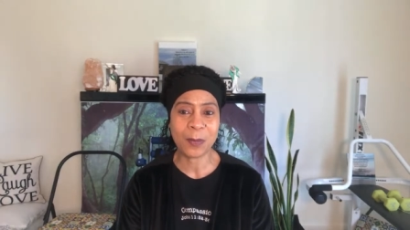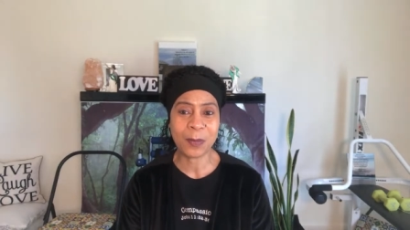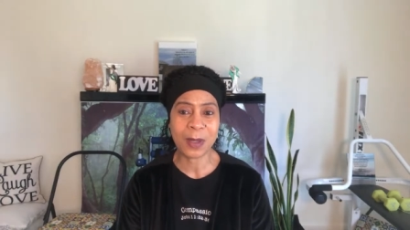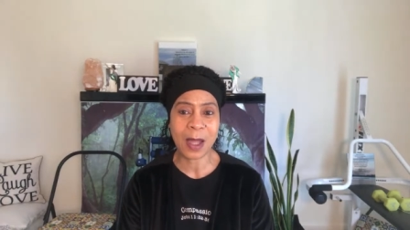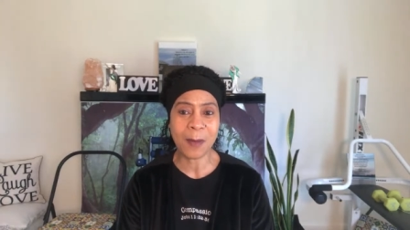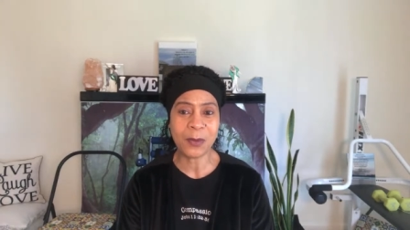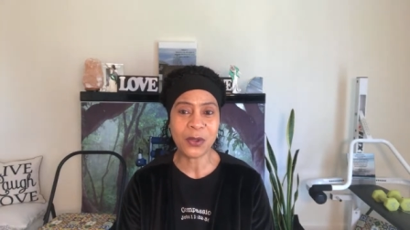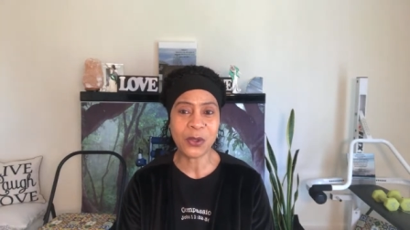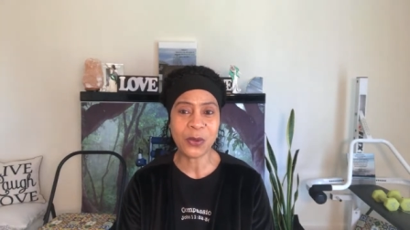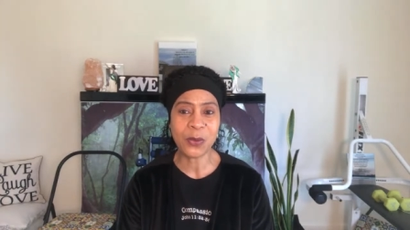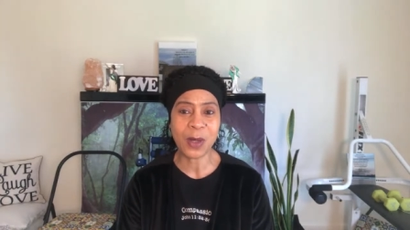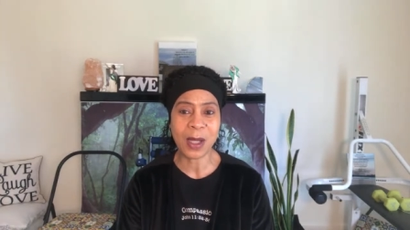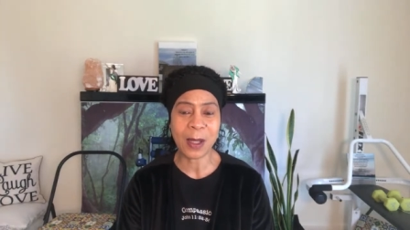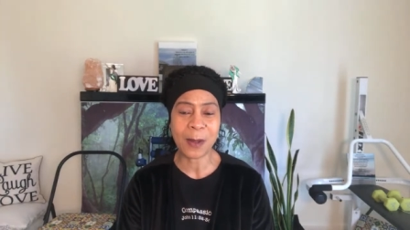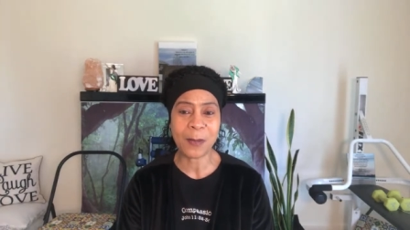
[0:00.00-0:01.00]
come to
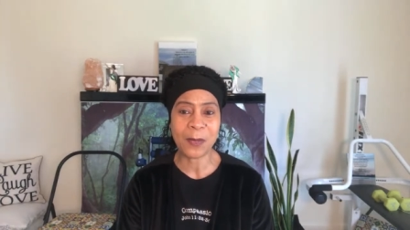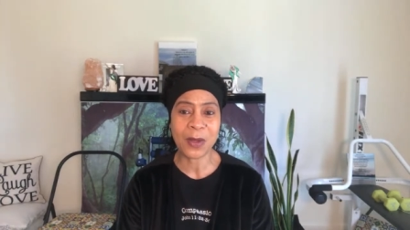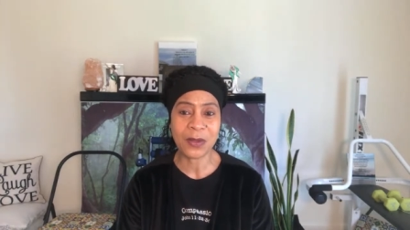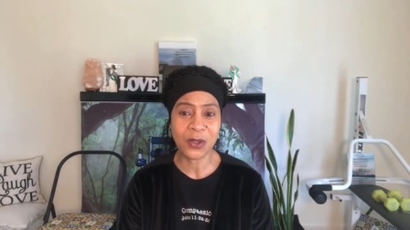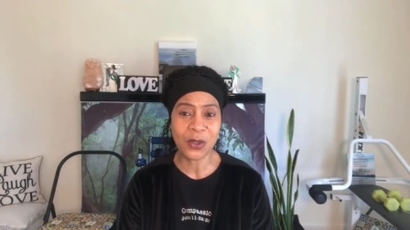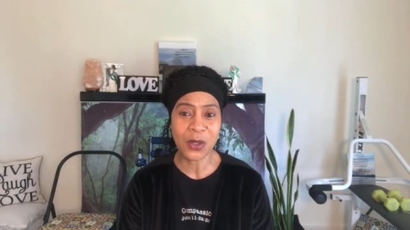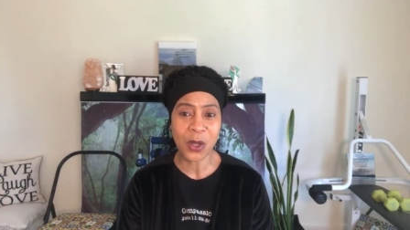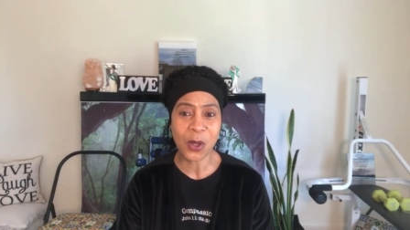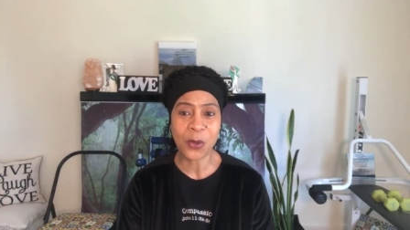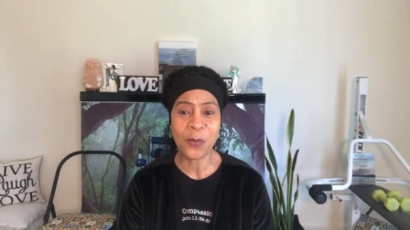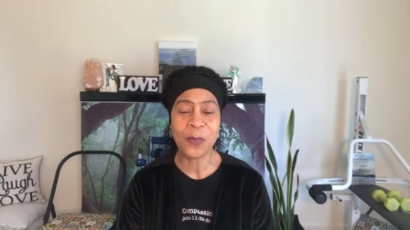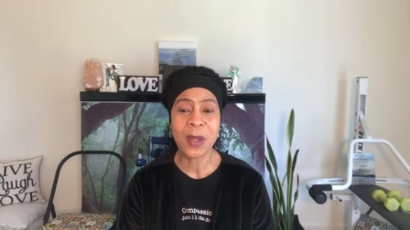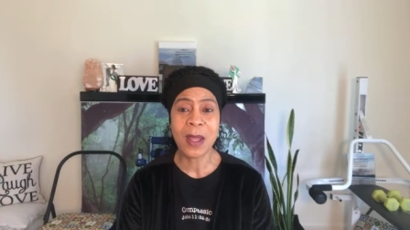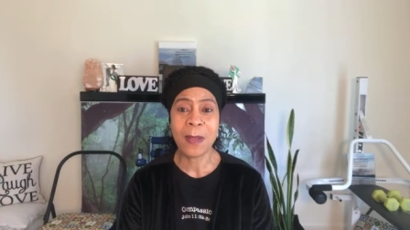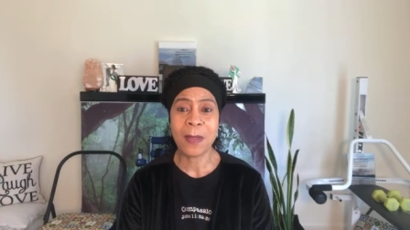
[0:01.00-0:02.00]
know,
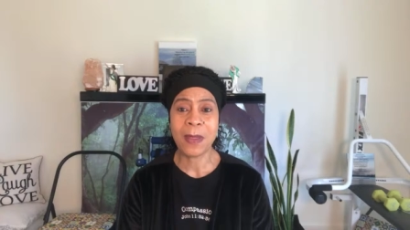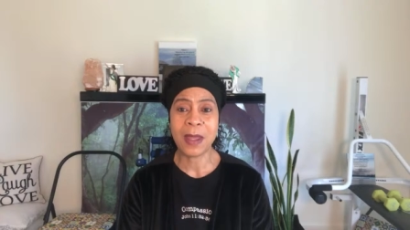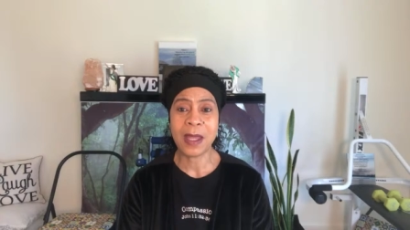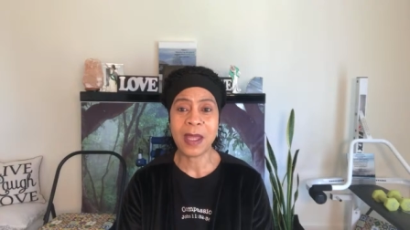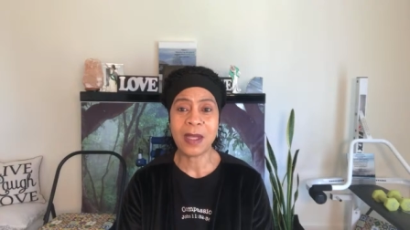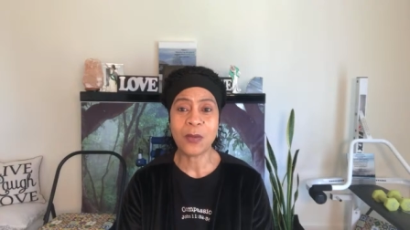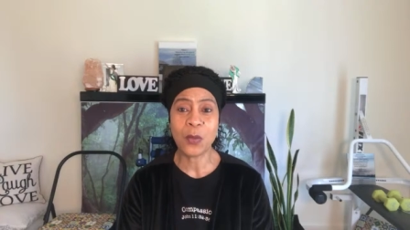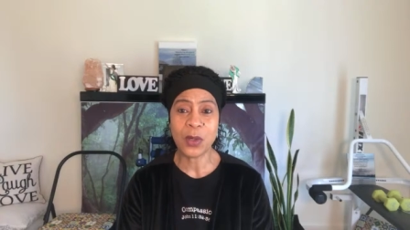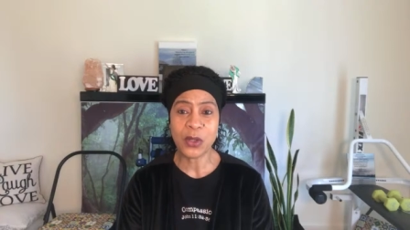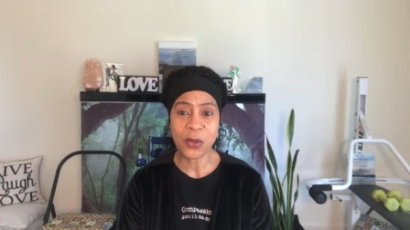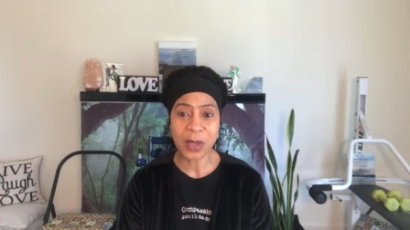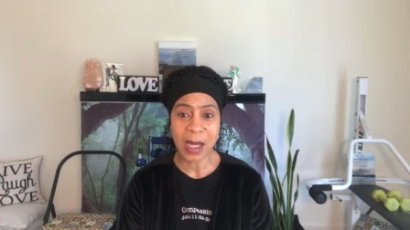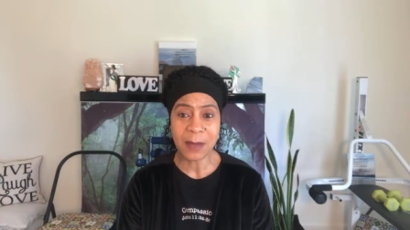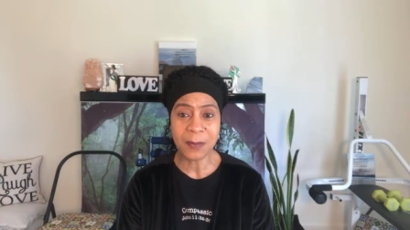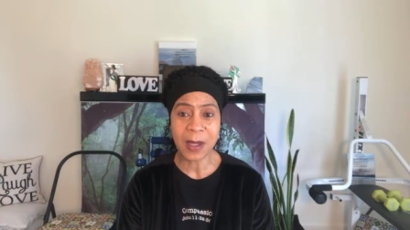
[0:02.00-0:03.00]
then when you
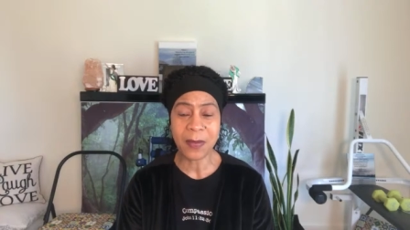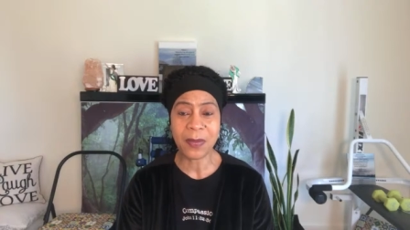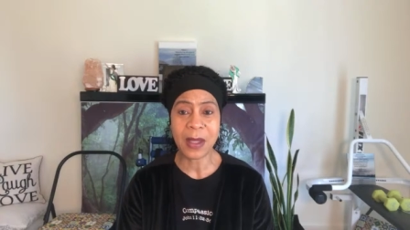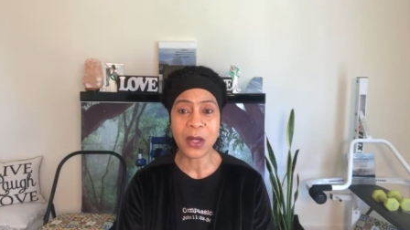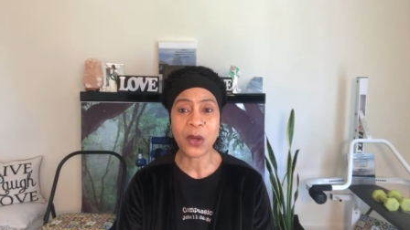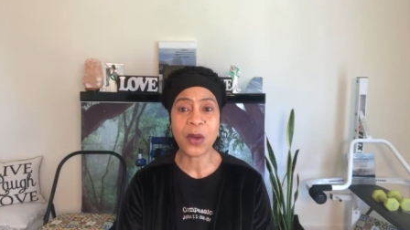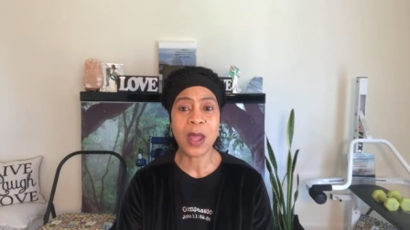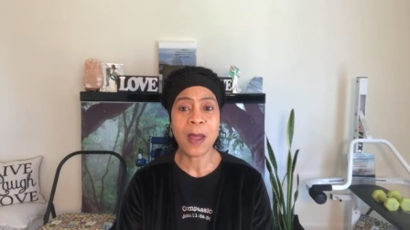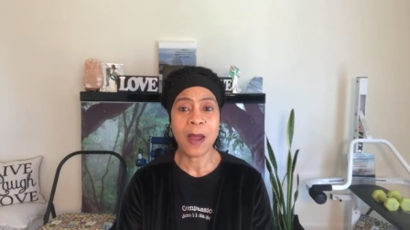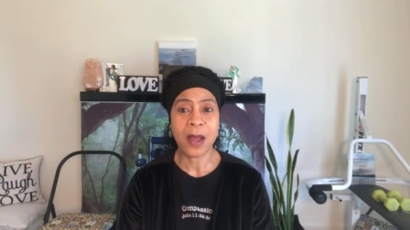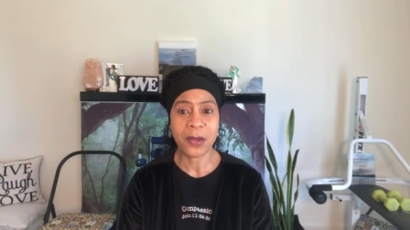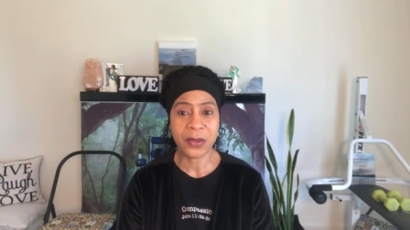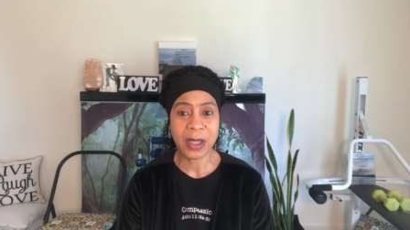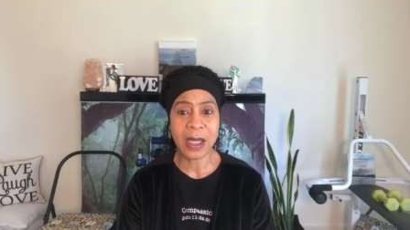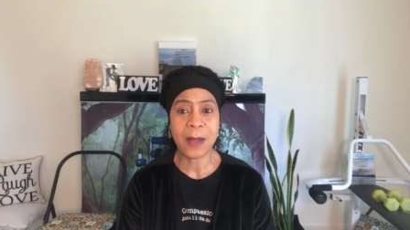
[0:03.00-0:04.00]
can get there,
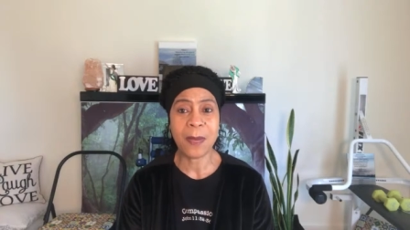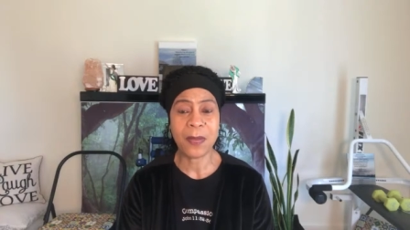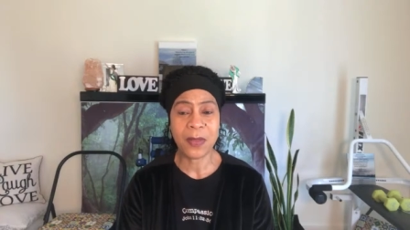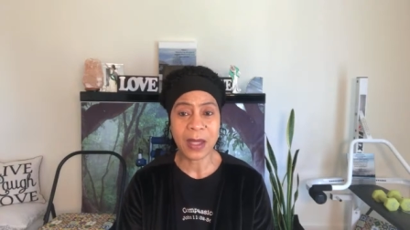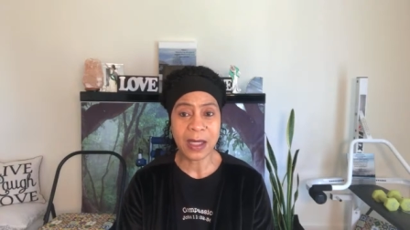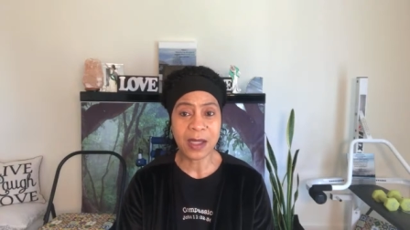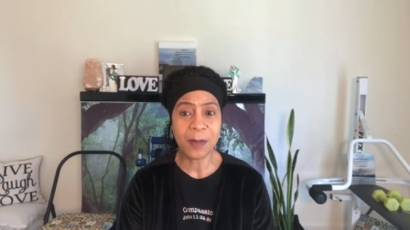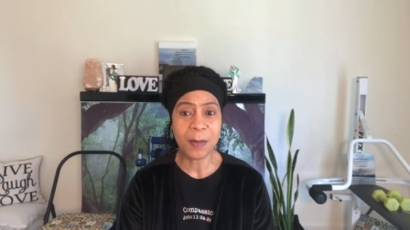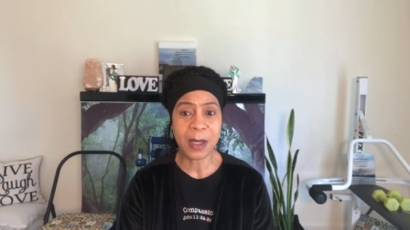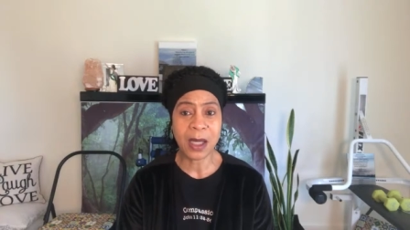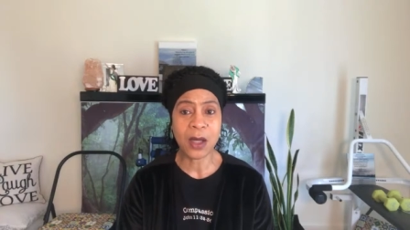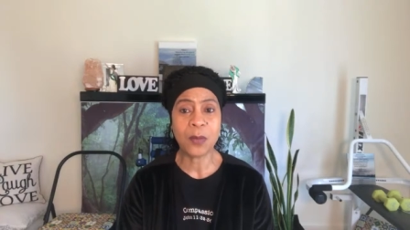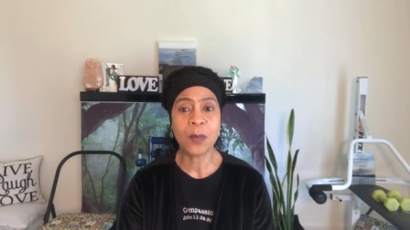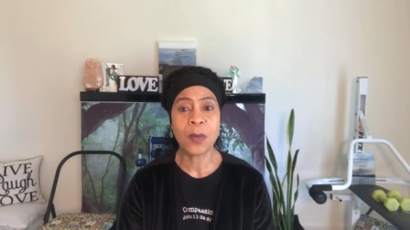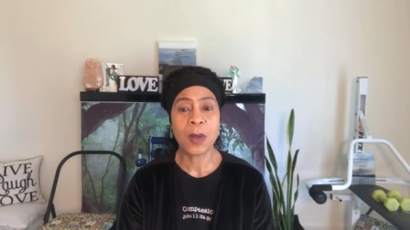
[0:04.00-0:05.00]
again, think
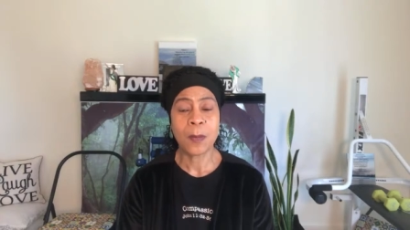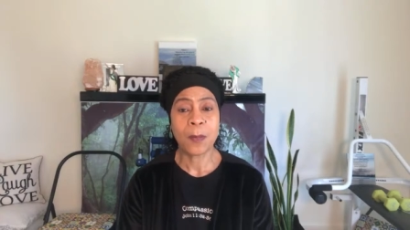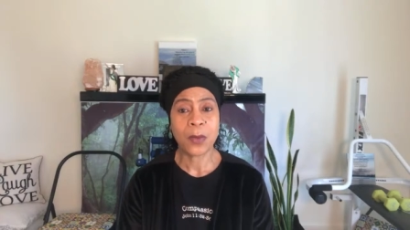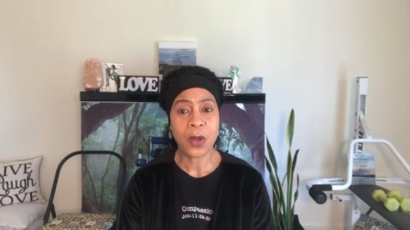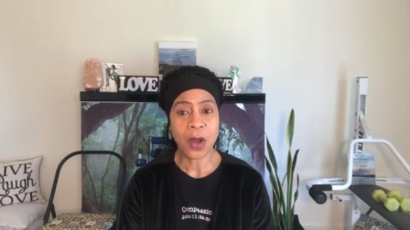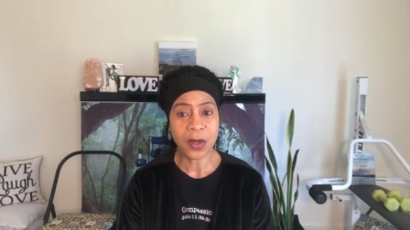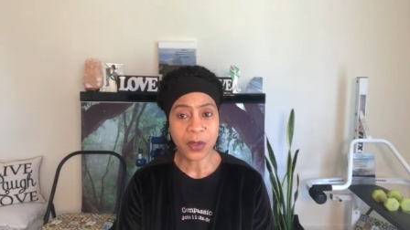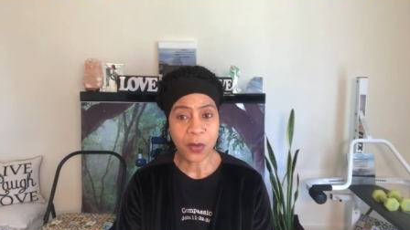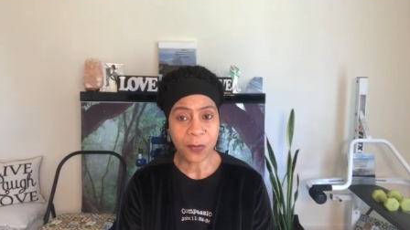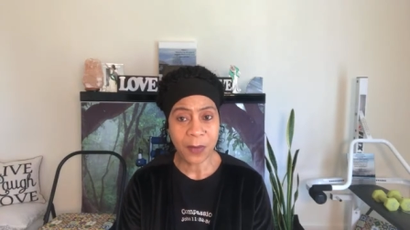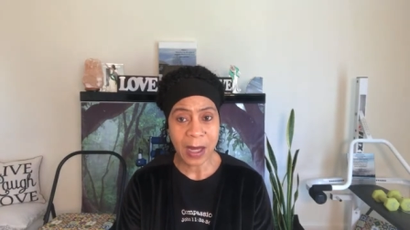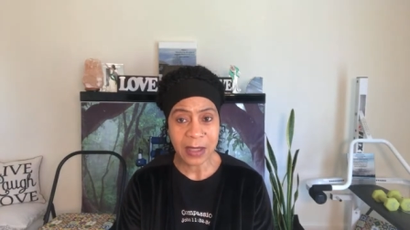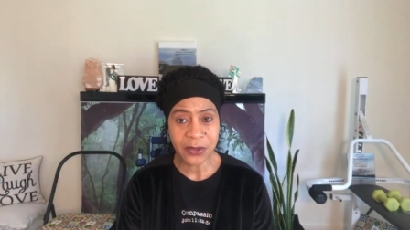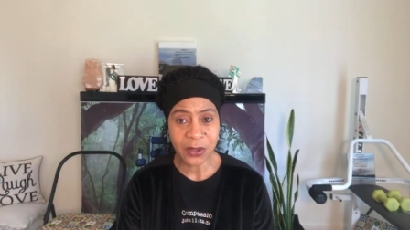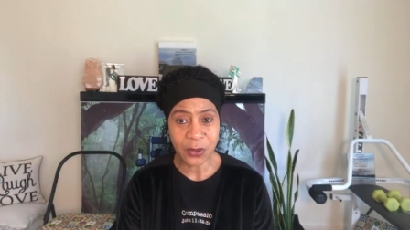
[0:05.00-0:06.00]
about
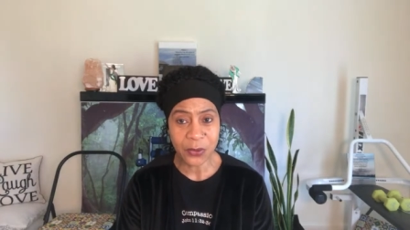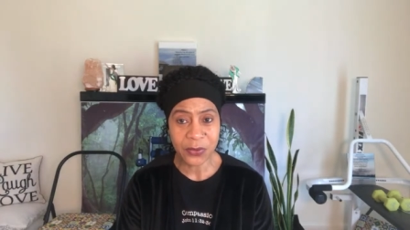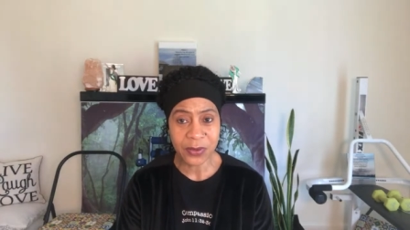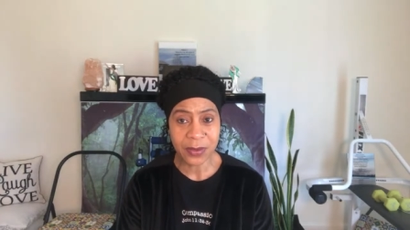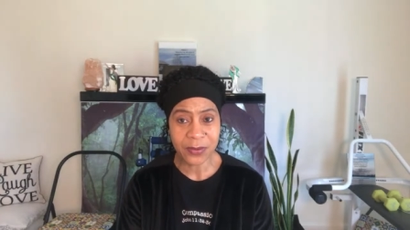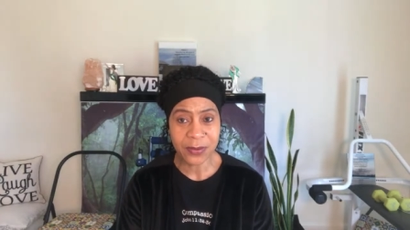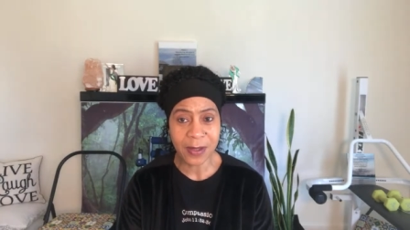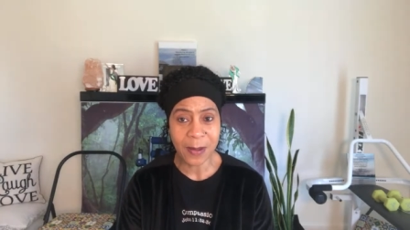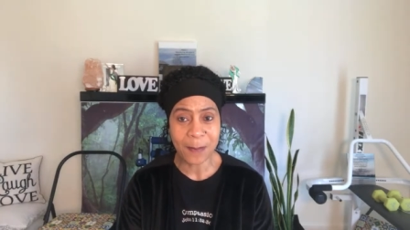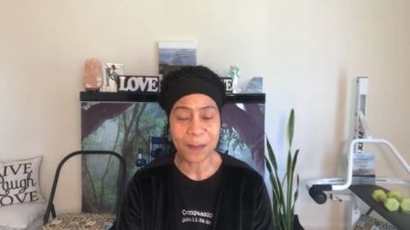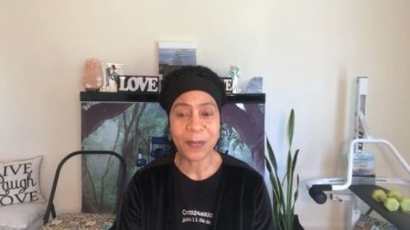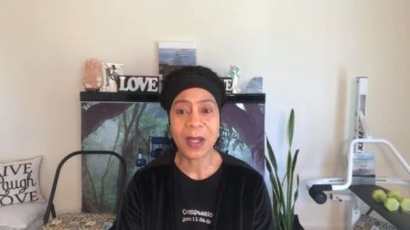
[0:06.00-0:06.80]
cardiovascular system,